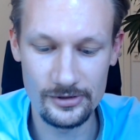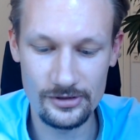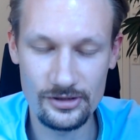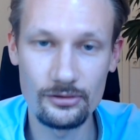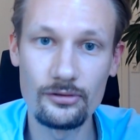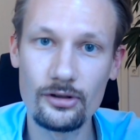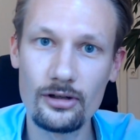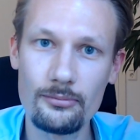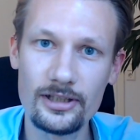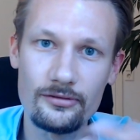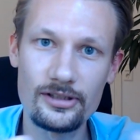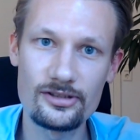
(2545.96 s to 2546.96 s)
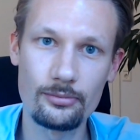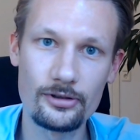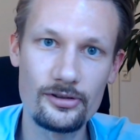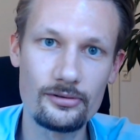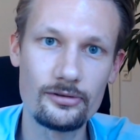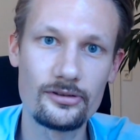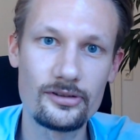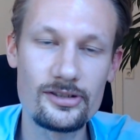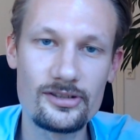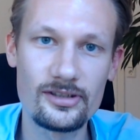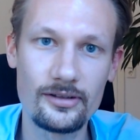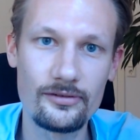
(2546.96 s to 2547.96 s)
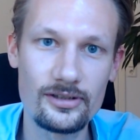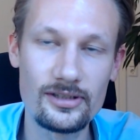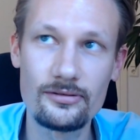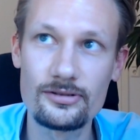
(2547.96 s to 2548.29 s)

So there are many of these opportunities, and I think the